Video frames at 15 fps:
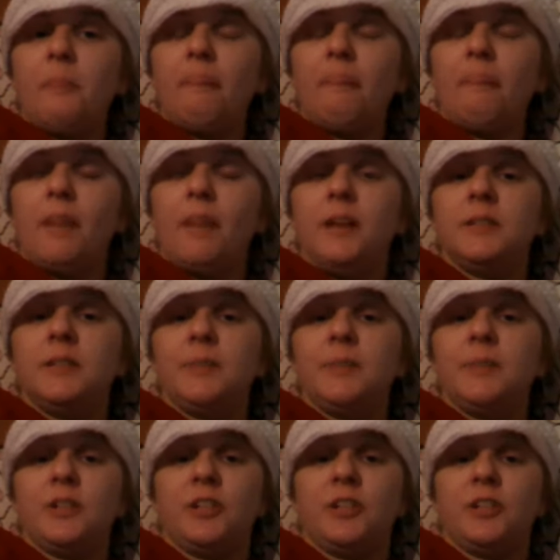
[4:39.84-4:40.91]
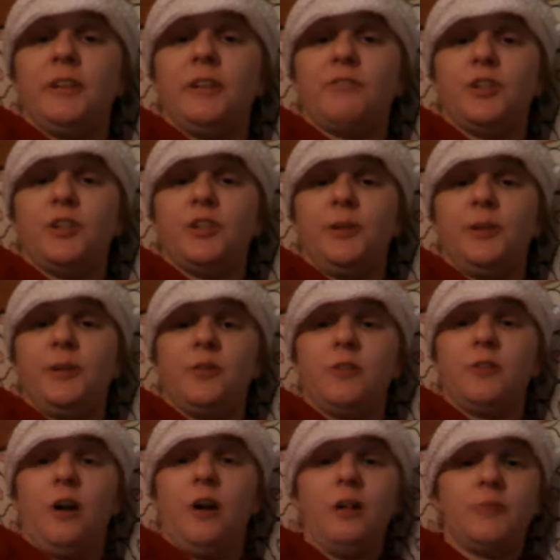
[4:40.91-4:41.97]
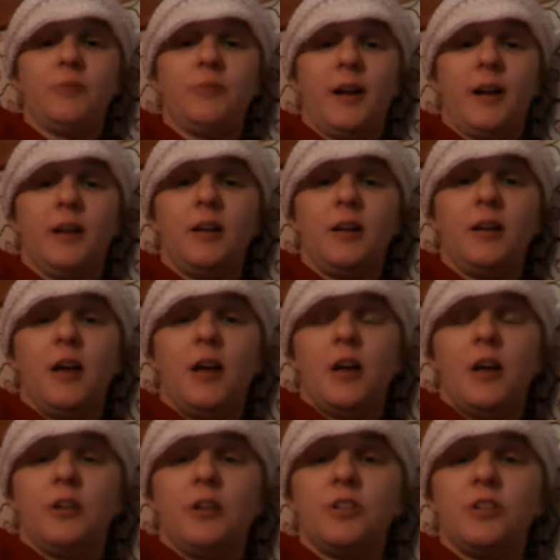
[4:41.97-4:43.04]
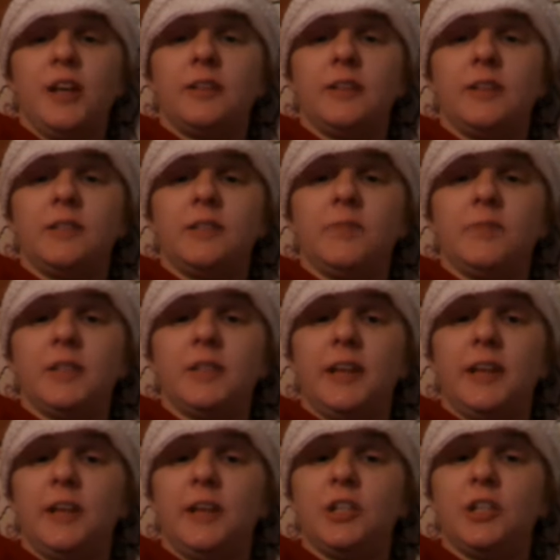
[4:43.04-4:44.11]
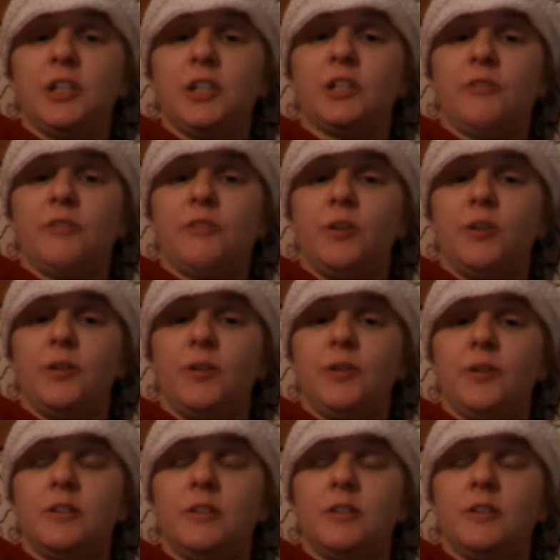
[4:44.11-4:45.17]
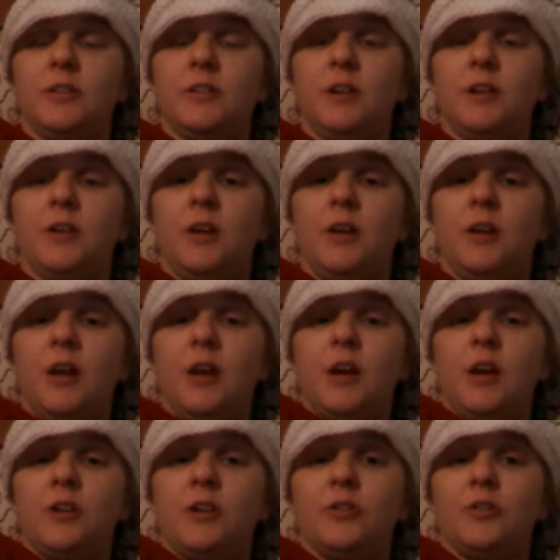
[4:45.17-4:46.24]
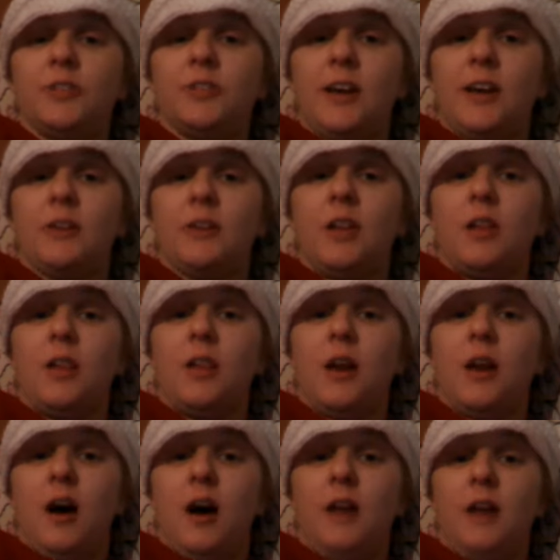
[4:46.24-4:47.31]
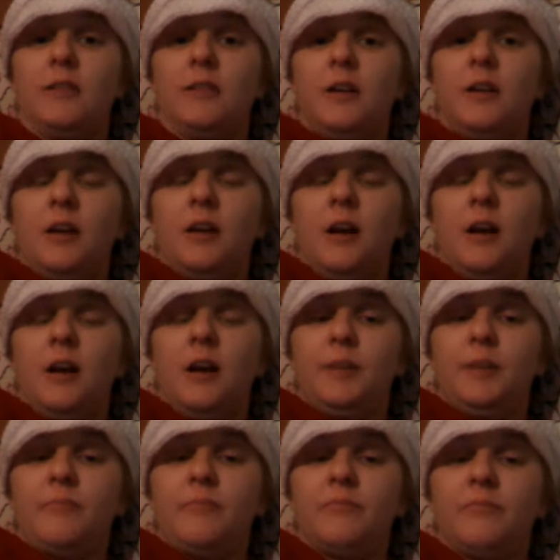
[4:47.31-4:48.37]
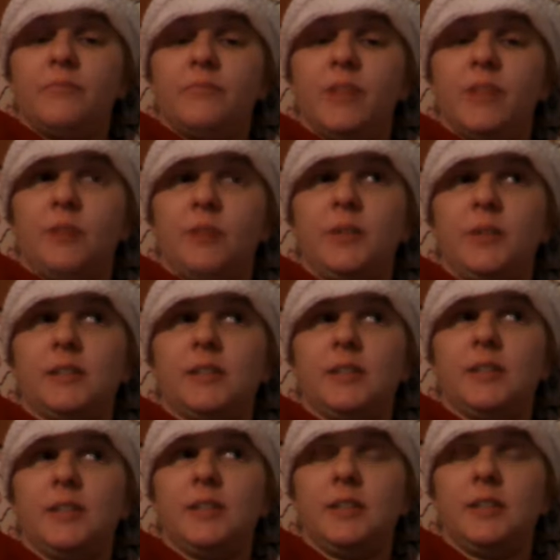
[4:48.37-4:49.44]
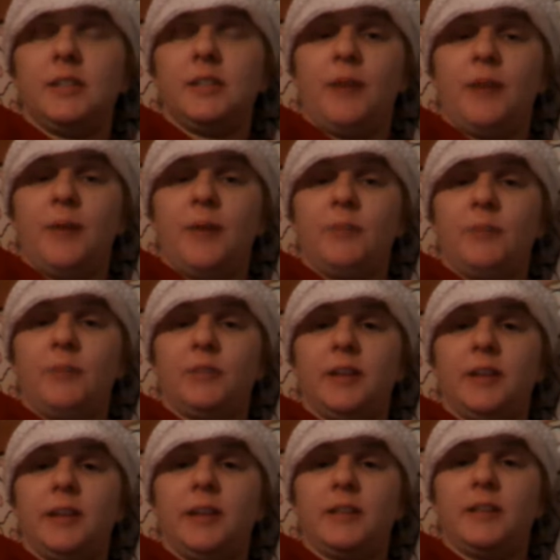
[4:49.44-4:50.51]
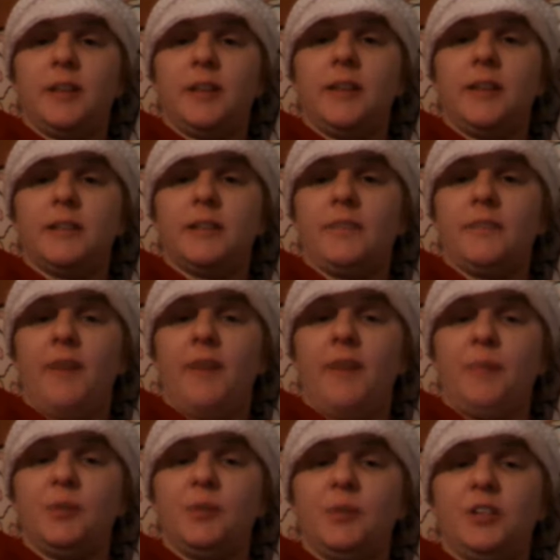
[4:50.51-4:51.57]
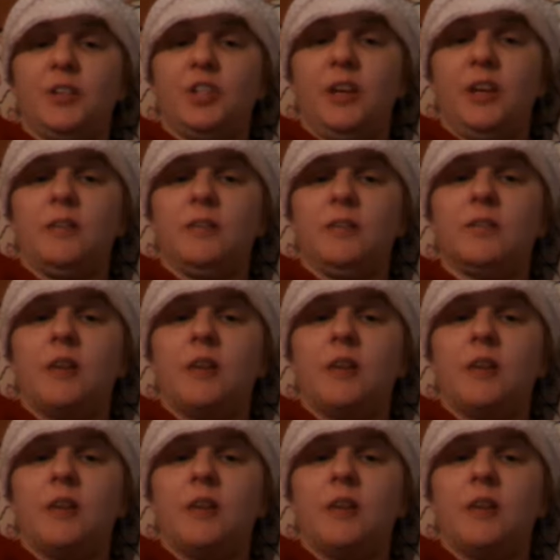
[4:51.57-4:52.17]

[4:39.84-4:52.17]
And especially after you hear the heart rate, your chances of miscarriage or stuff you know, goes down a lot. Like one statistic I read was like it's a less than 5% chance